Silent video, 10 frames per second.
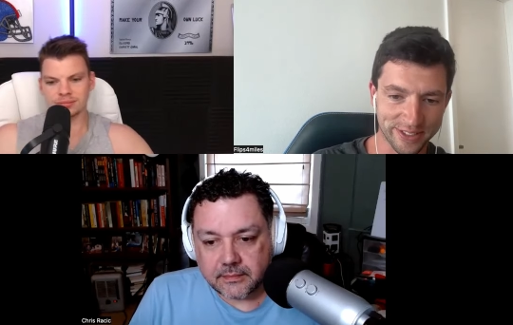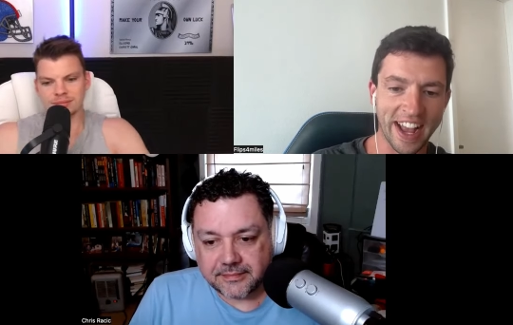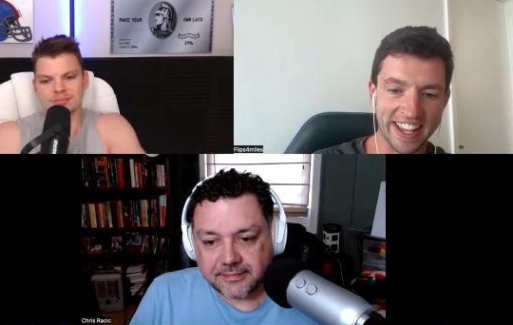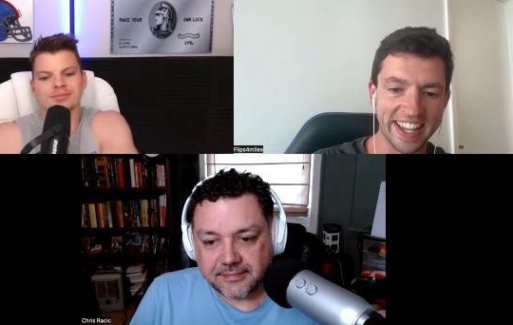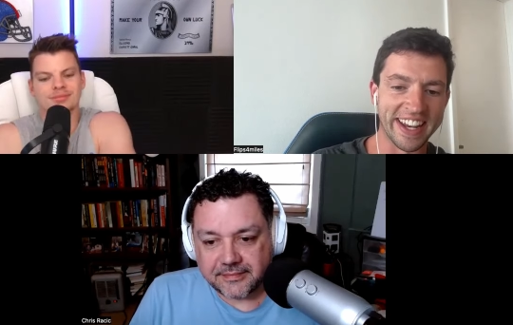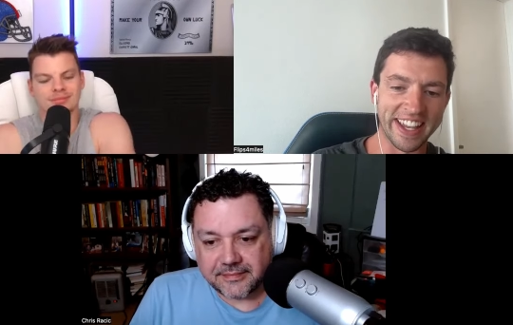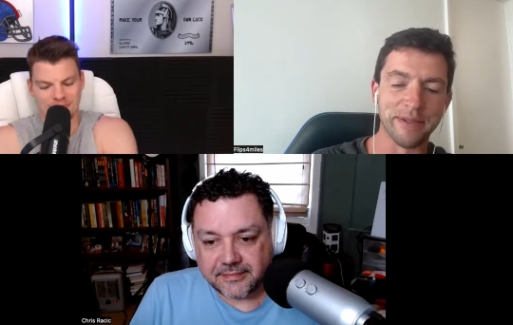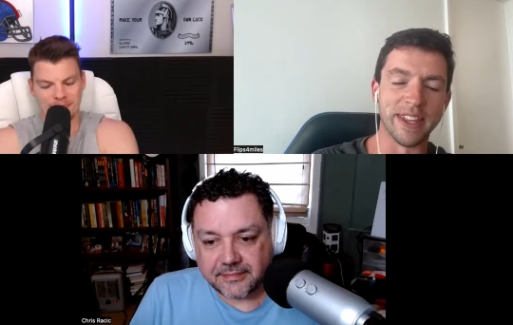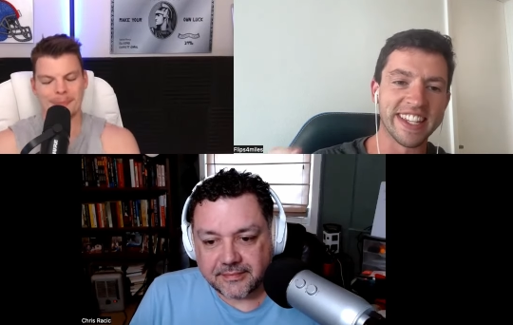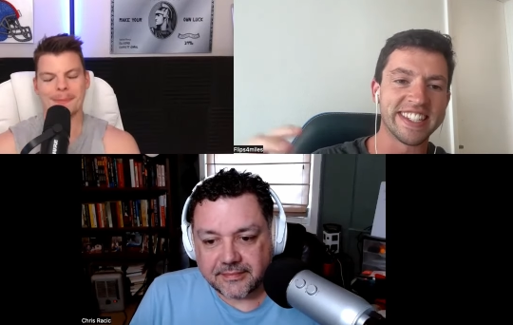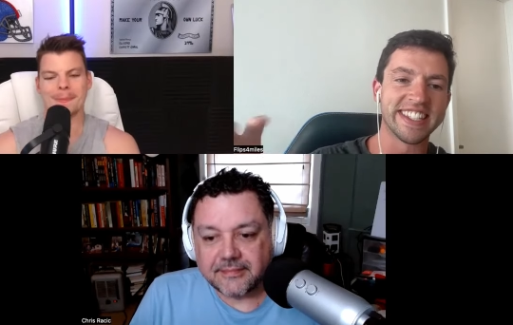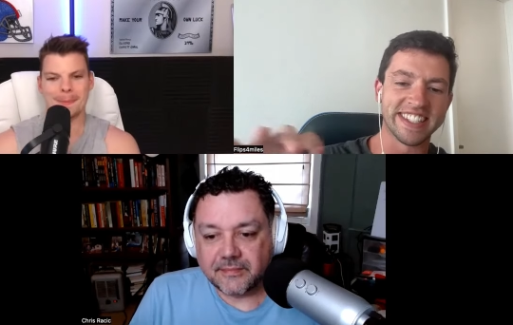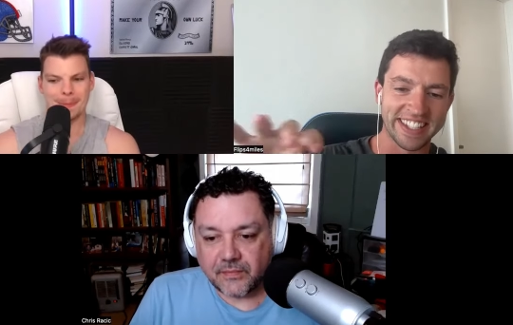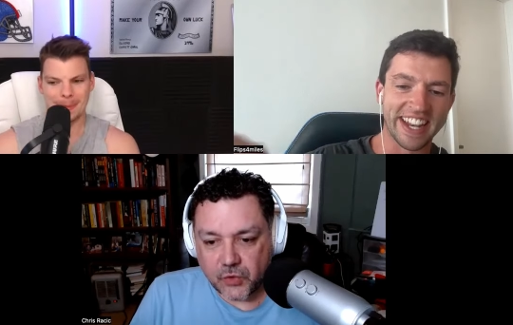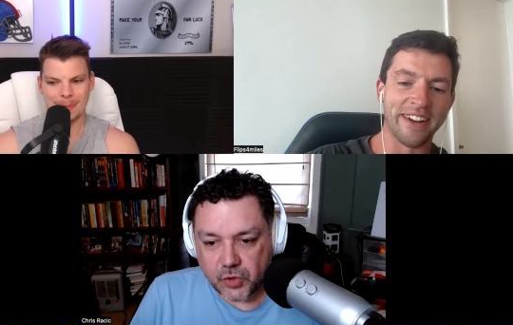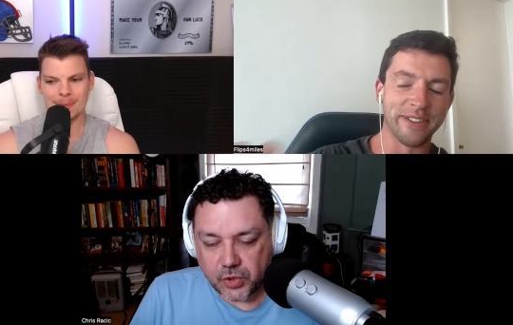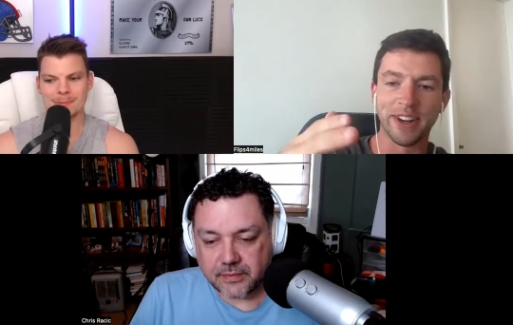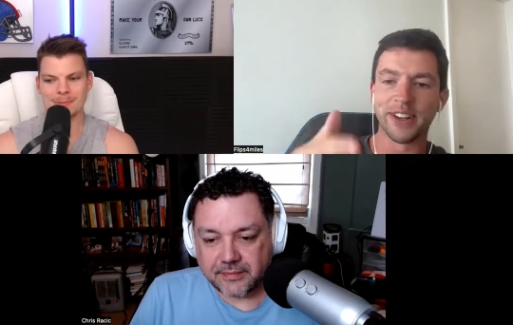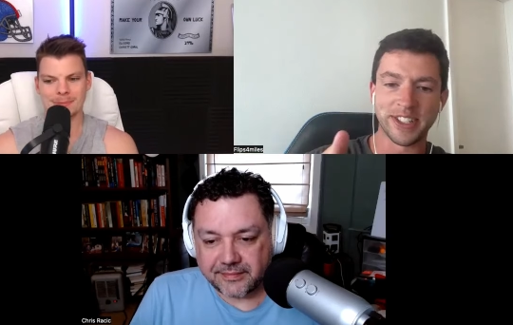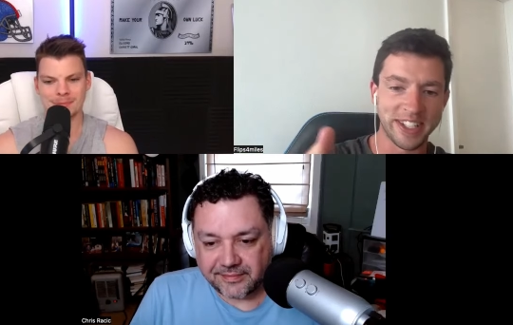Speaker 1: right? You, you know what I mean? This is, you know, sure.
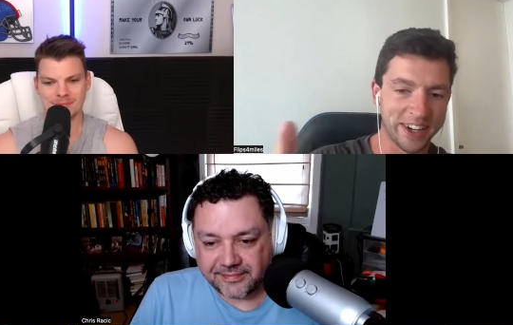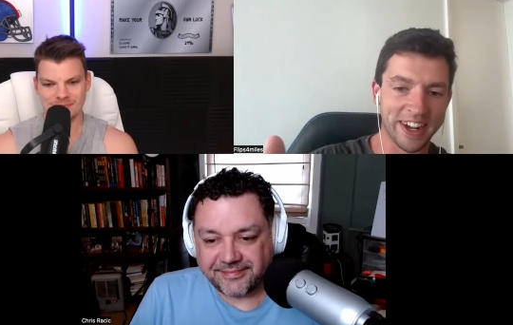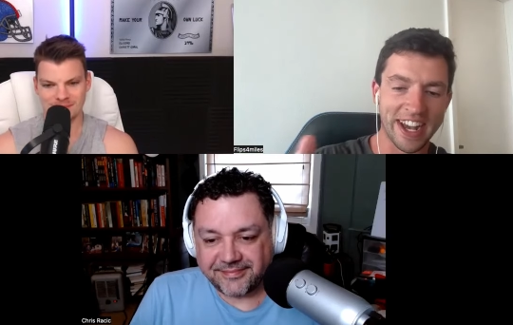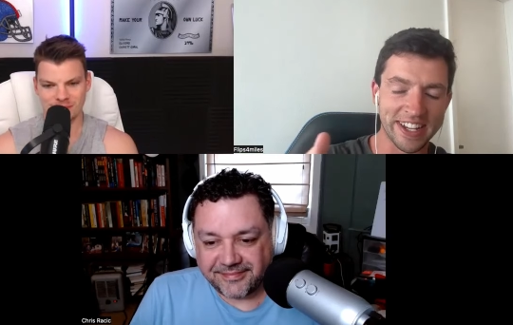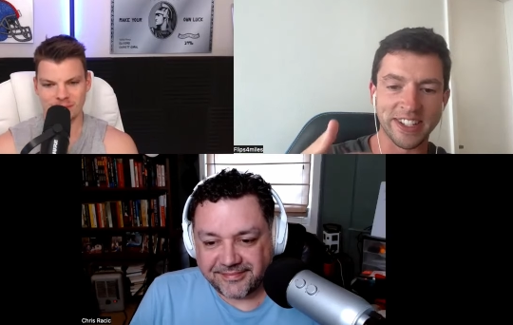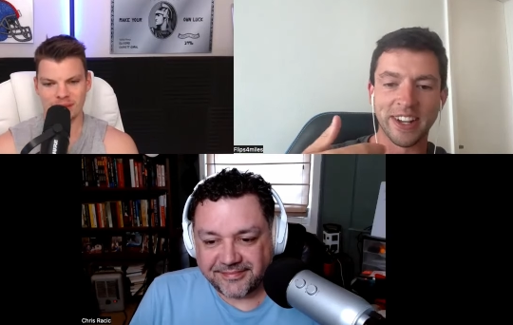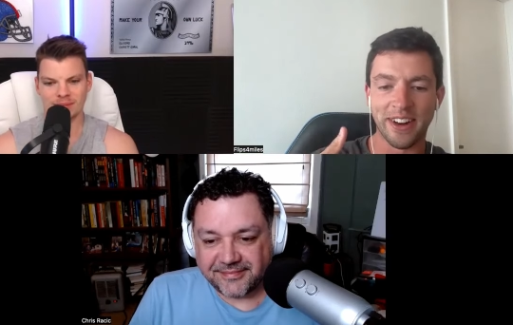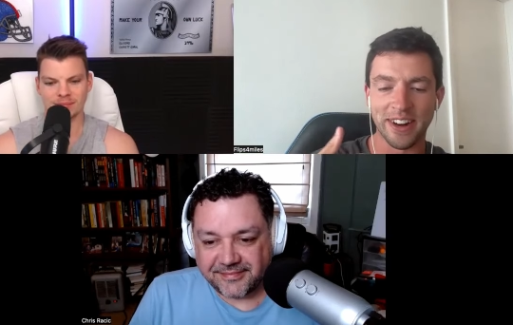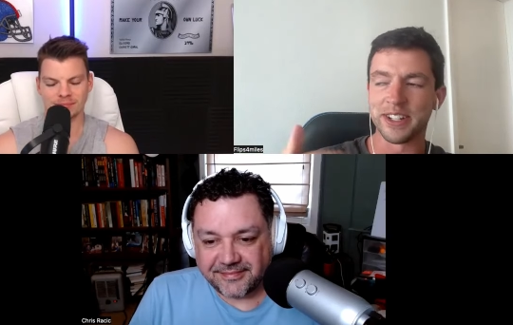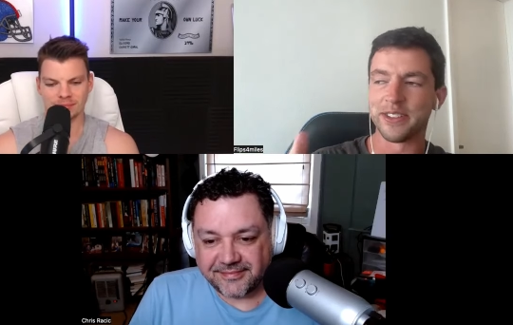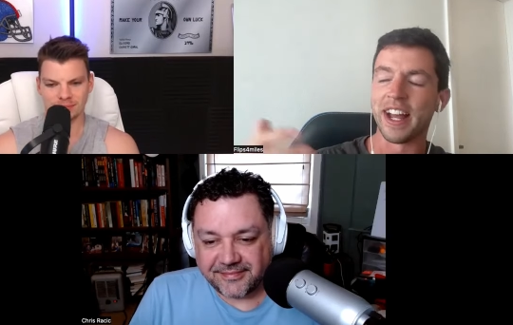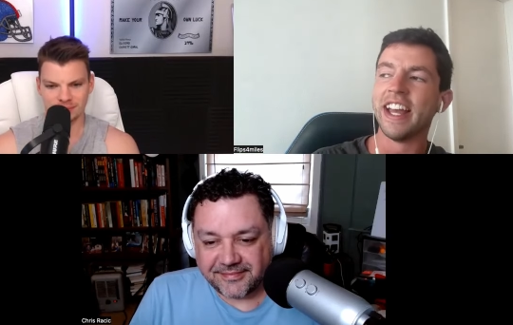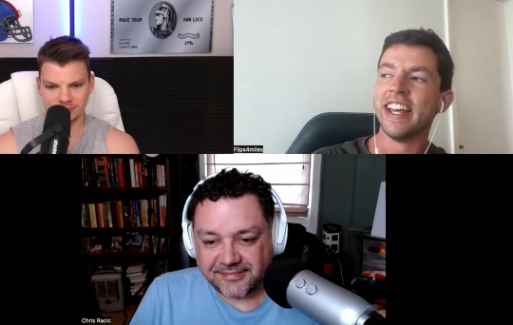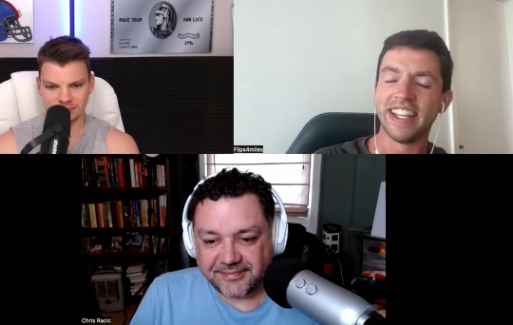your your guys' show, our show, right?